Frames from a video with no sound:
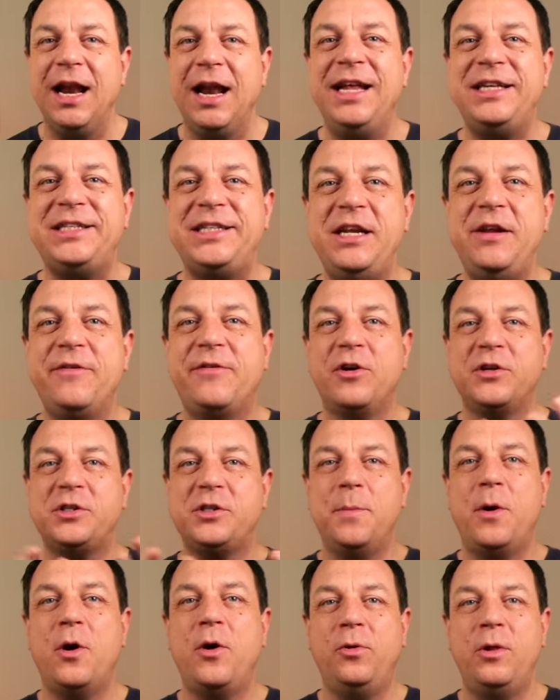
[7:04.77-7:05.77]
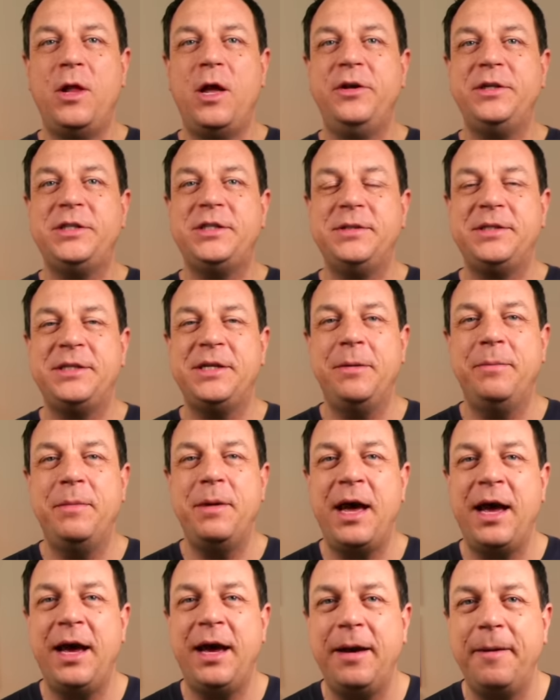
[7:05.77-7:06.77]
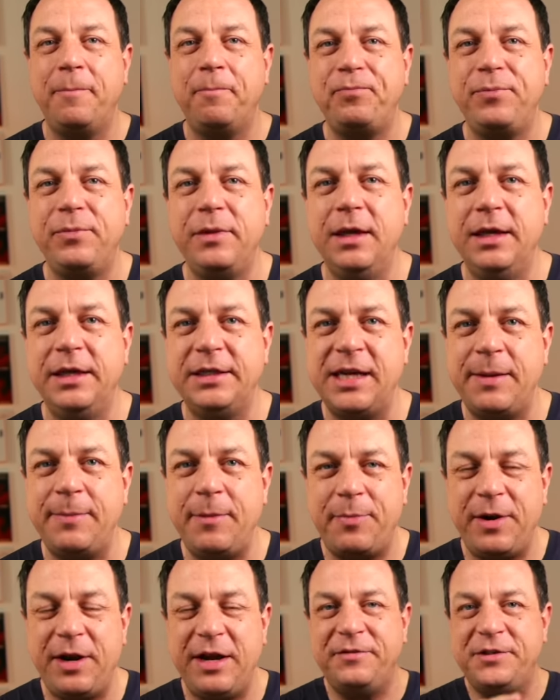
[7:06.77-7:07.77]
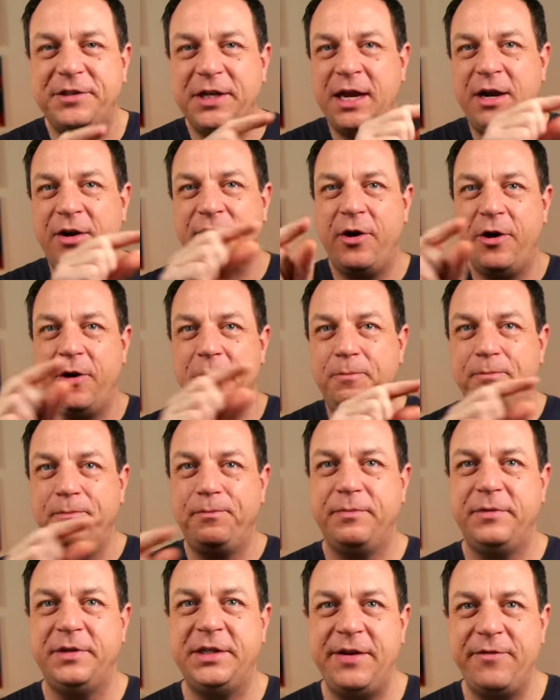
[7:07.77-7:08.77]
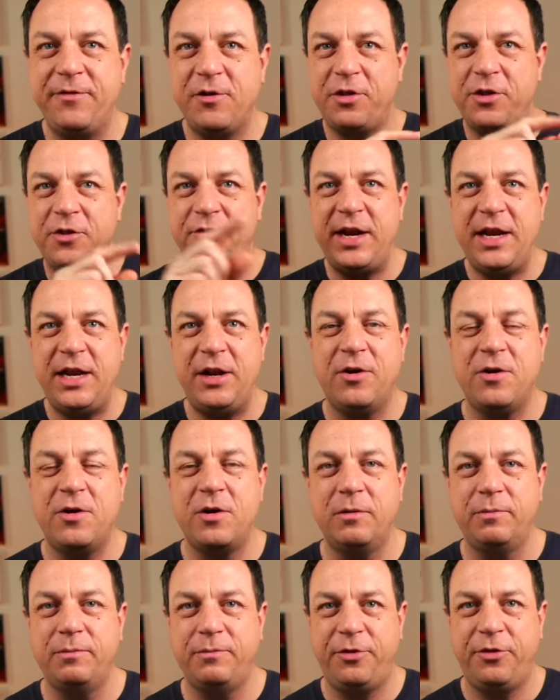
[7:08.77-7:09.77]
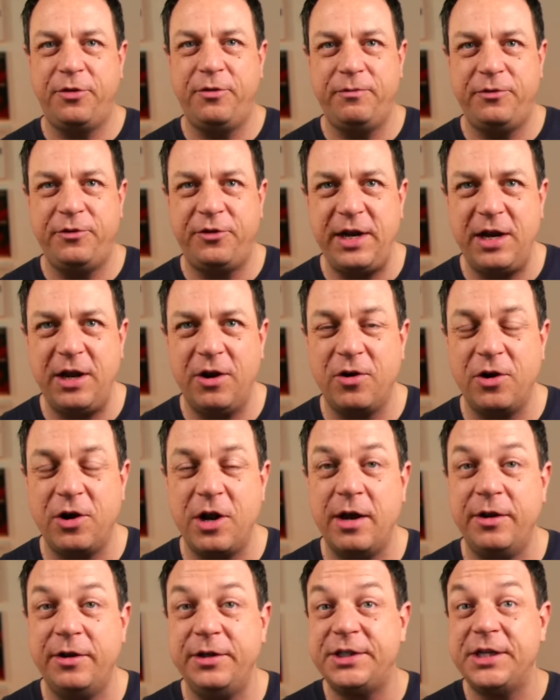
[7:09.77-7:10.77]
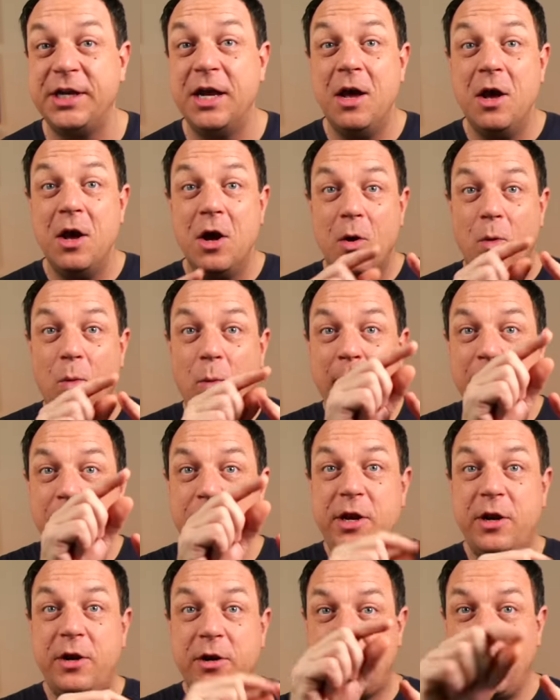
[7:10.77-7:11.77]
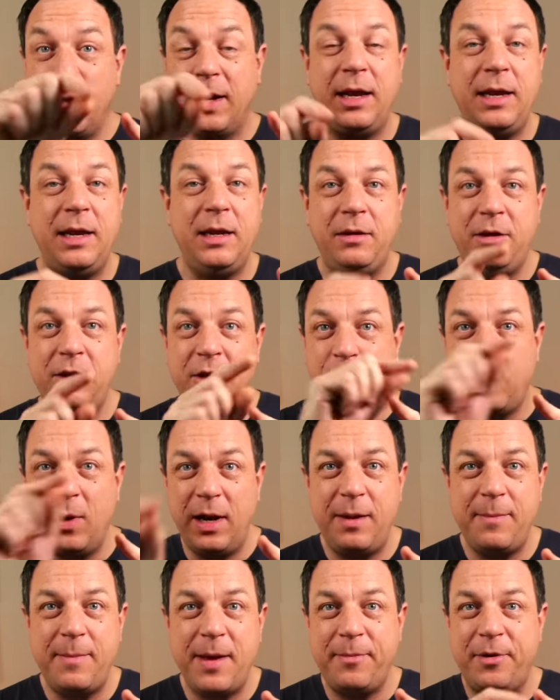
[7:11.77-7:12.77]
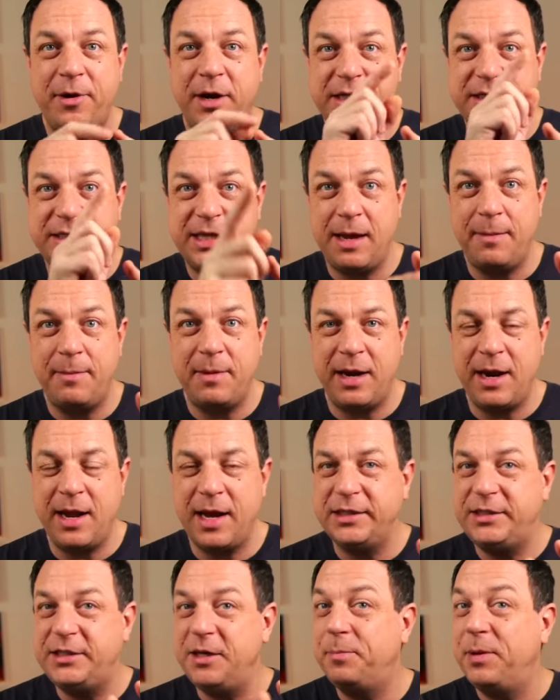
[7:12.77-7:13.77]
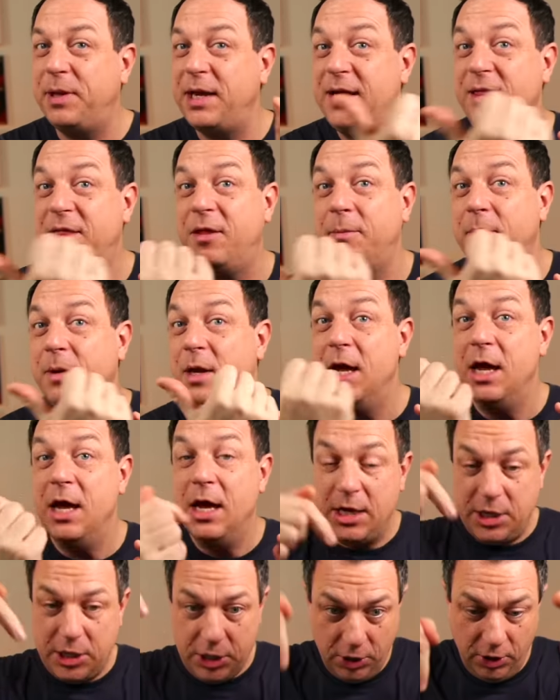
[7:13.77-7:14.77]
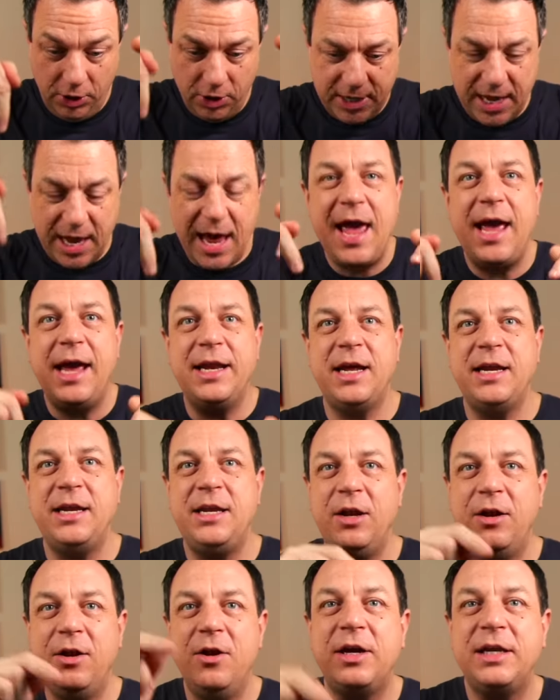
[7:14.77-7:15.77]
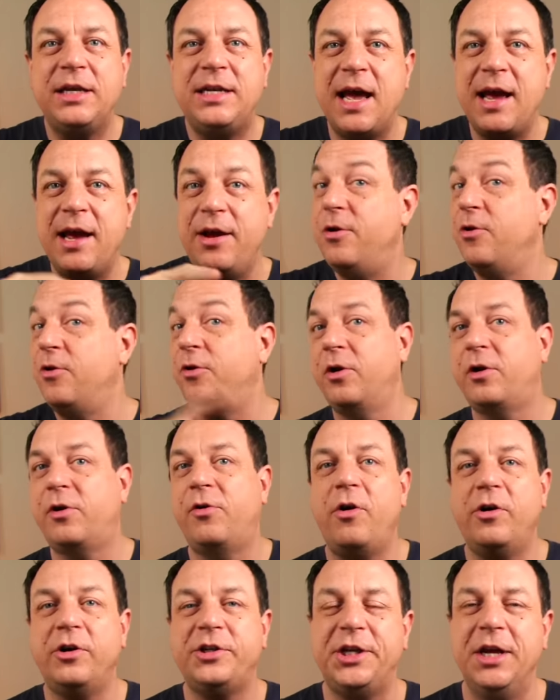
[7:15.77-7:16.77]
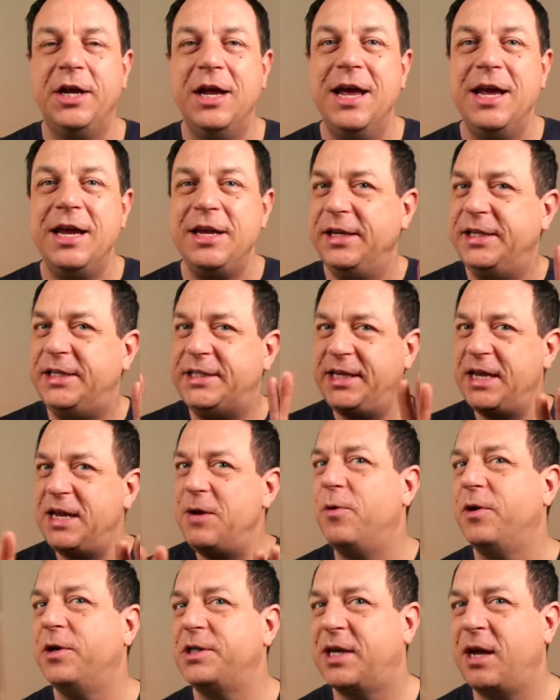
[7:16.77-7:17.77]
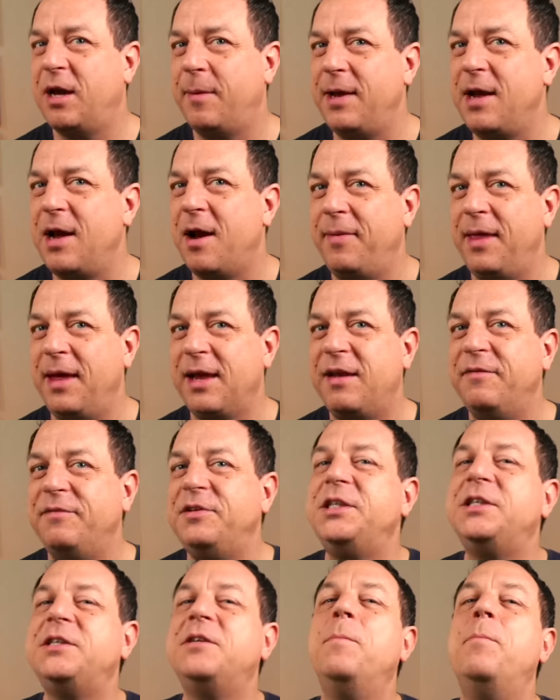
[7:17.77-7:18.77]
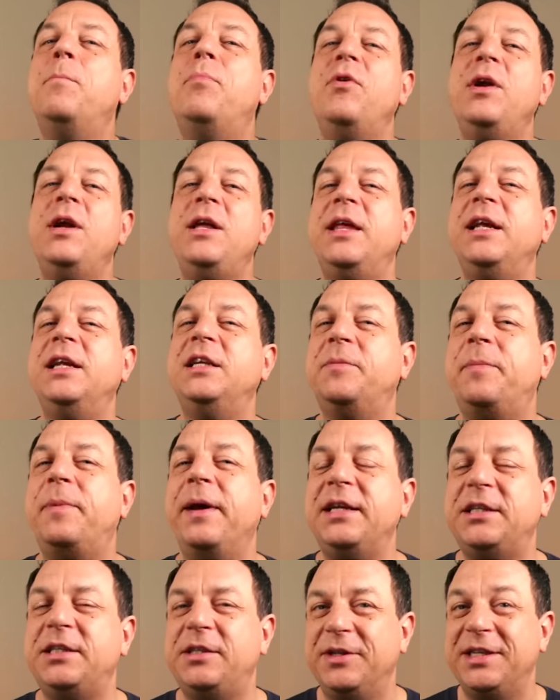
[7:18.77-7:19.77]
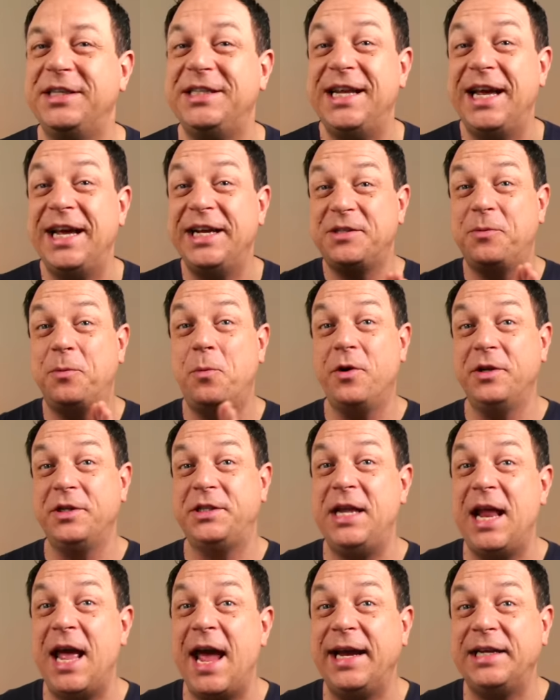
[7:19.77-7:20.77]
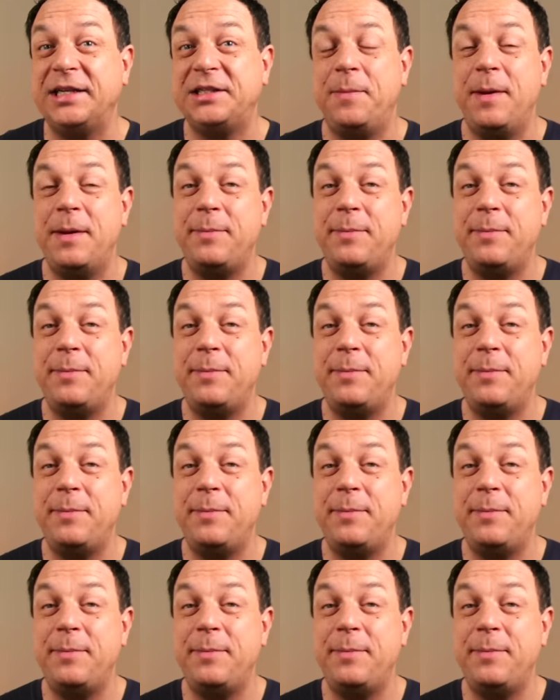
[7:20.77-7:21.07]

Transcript: Let's say you've got some whole notes, some semi-breves in a row. So you've got three long notes. While you quickly memorize them, and as you're playing them, you look ahead and you look down or across, you see what's coming up. That gives you some breathing space to assess what's next.